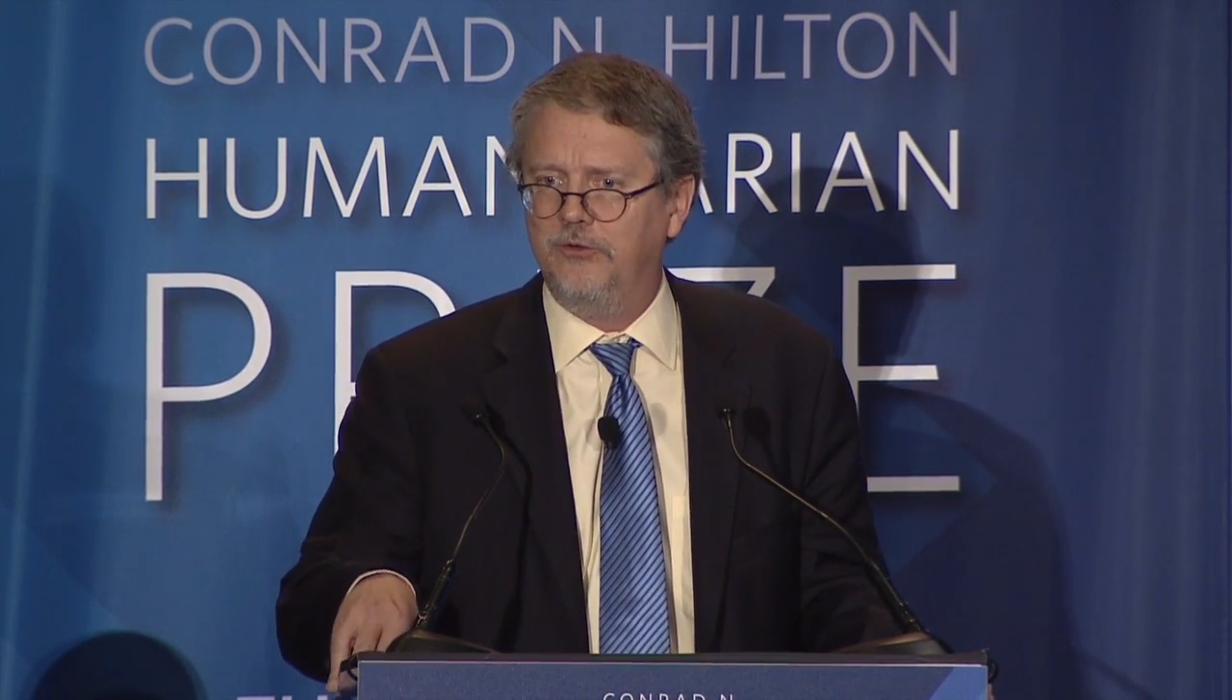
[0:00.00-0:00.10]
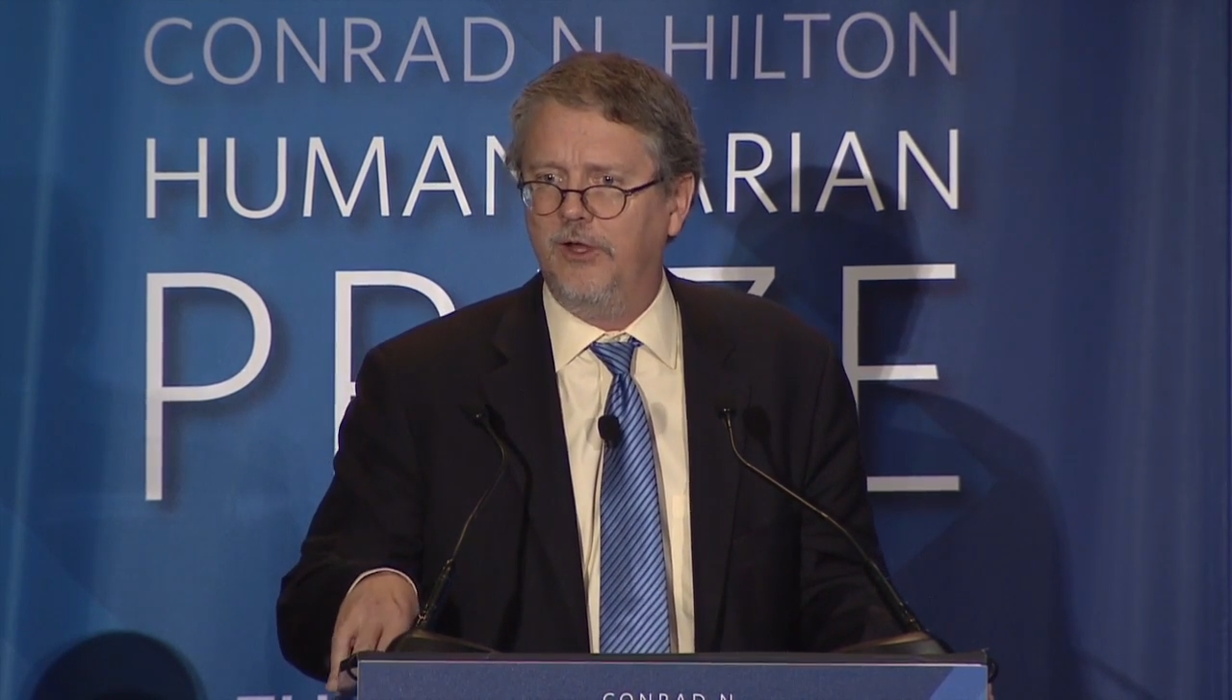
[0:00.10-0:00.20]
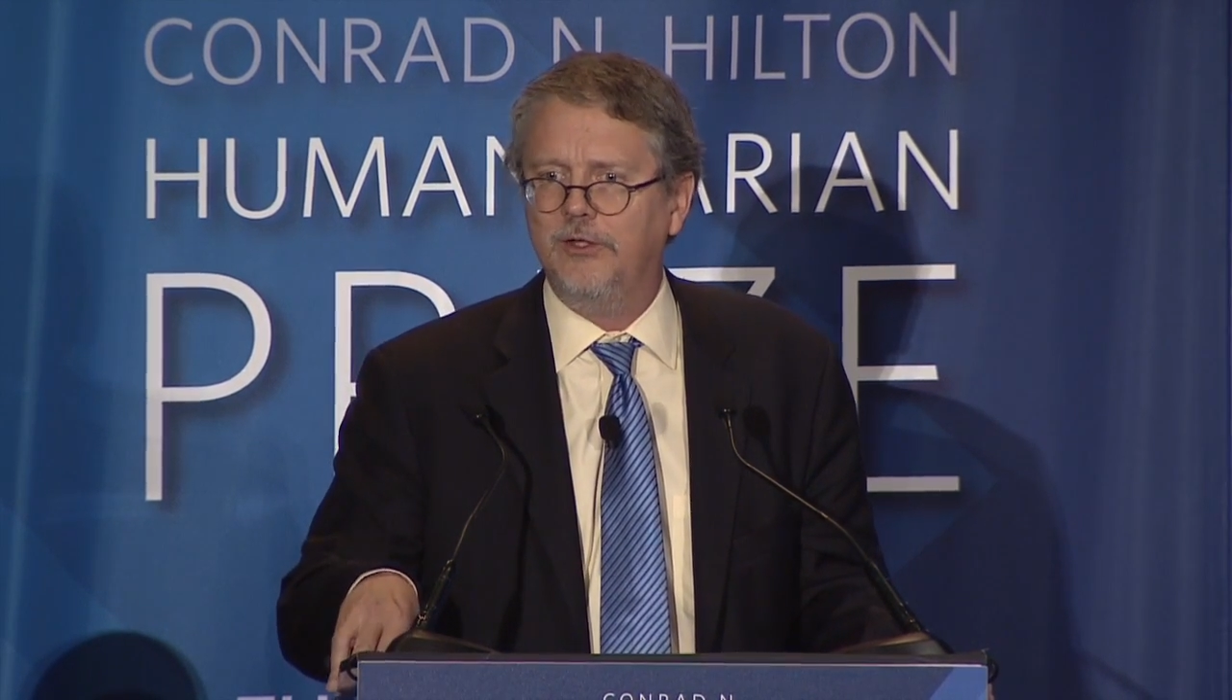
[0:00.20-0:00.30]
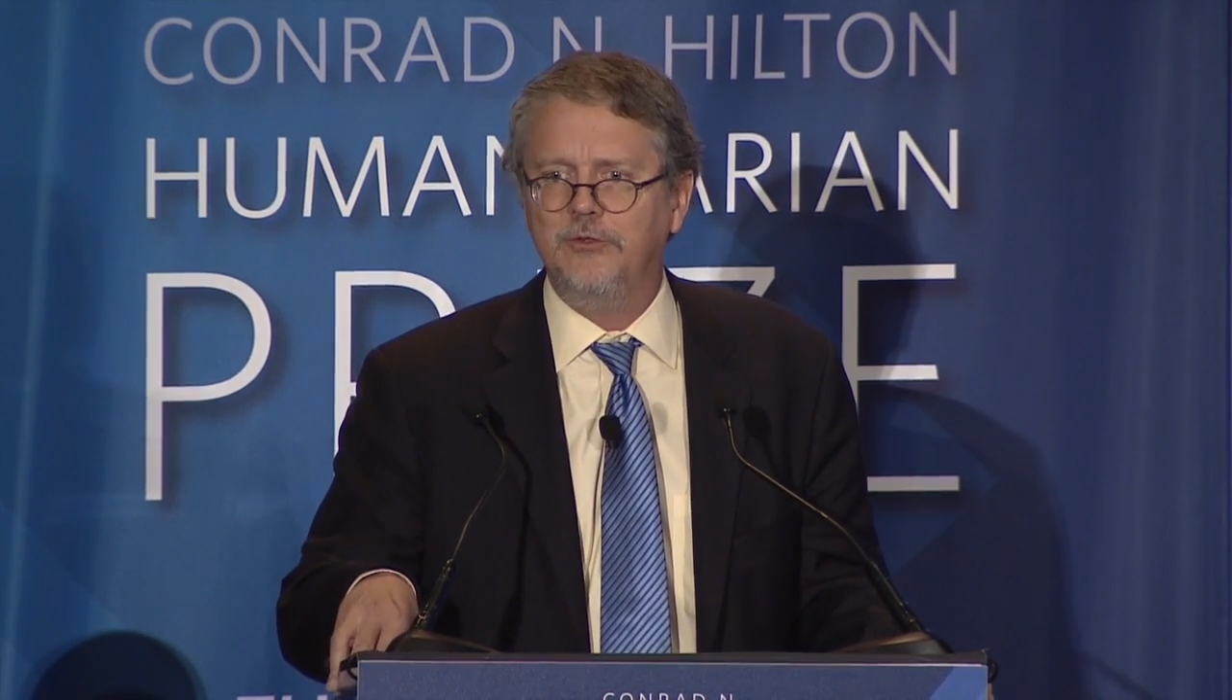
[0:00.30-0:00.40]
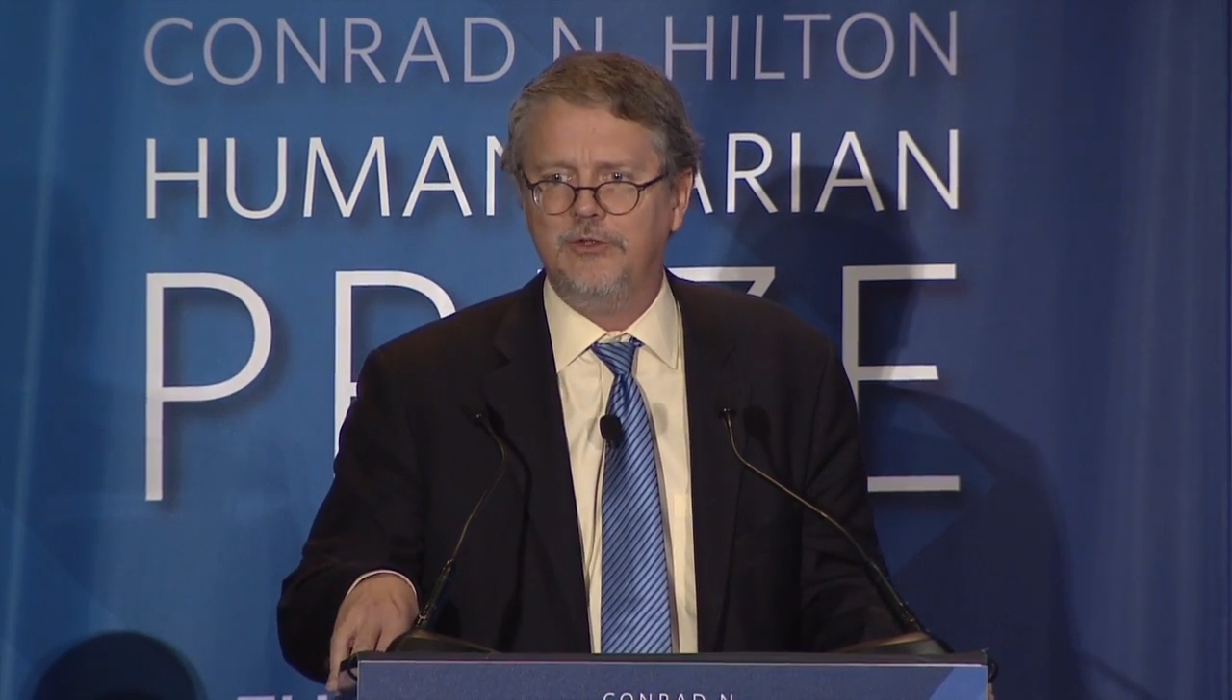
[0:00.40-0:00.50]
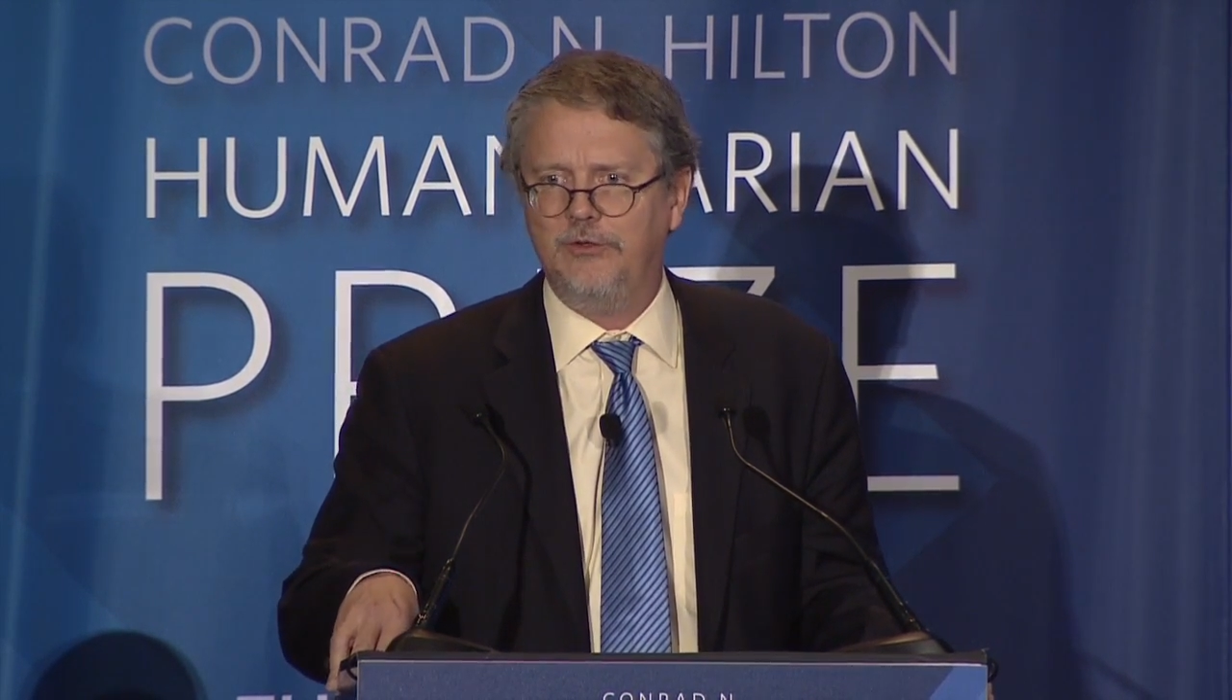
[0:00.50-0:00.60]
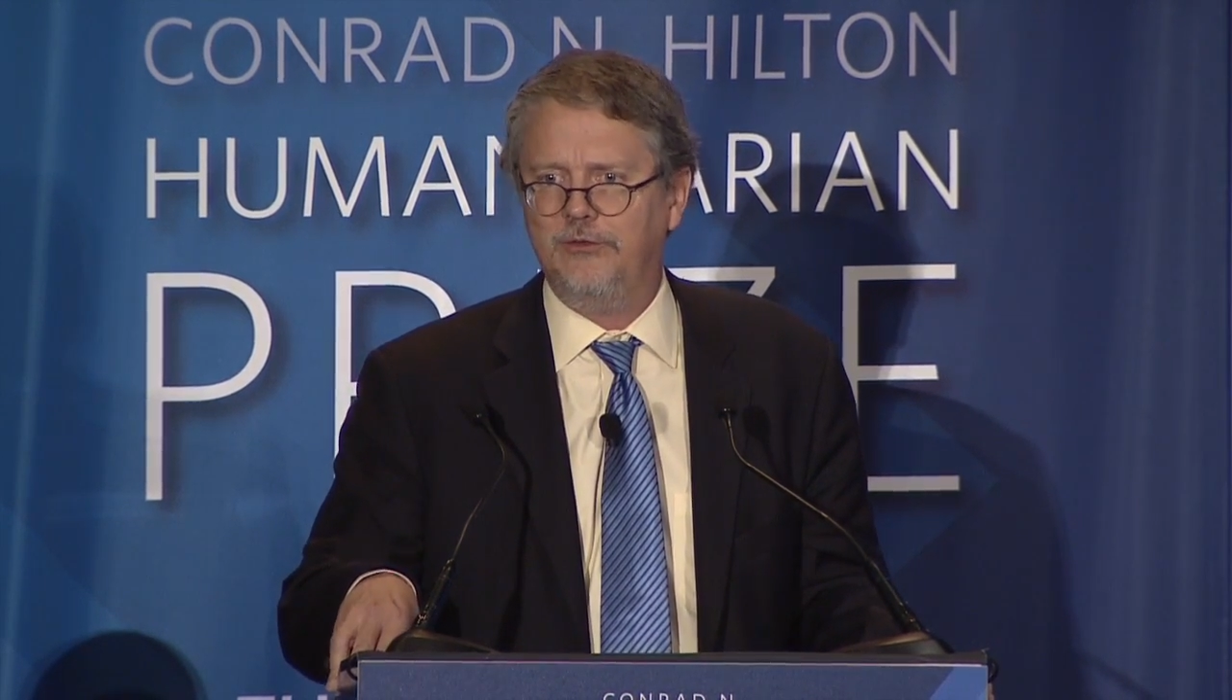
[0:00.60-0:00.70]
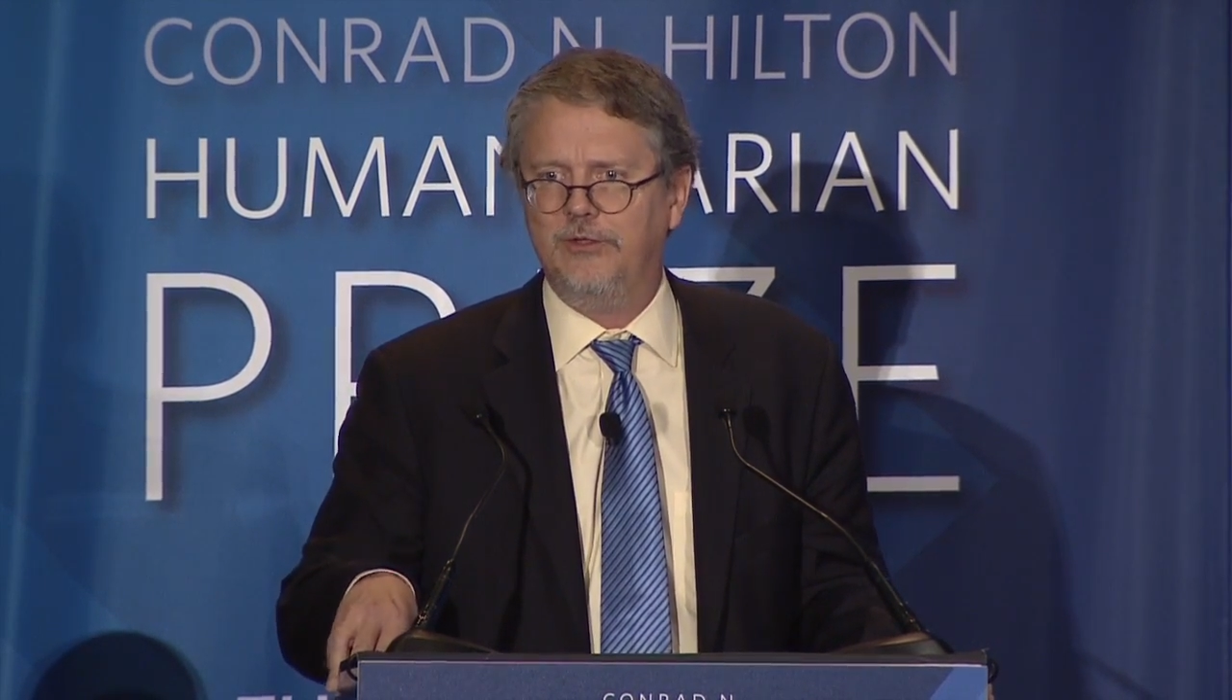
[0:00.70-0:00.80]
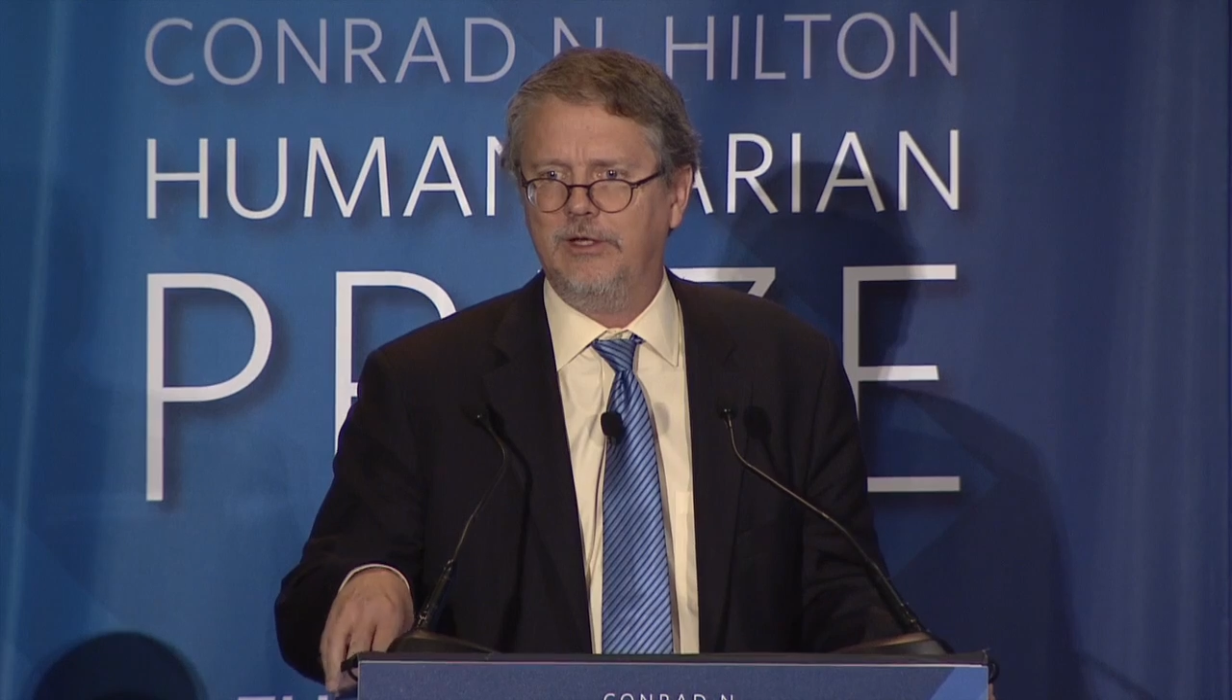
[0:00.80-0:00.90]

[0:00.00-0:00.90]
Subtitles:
done in chasing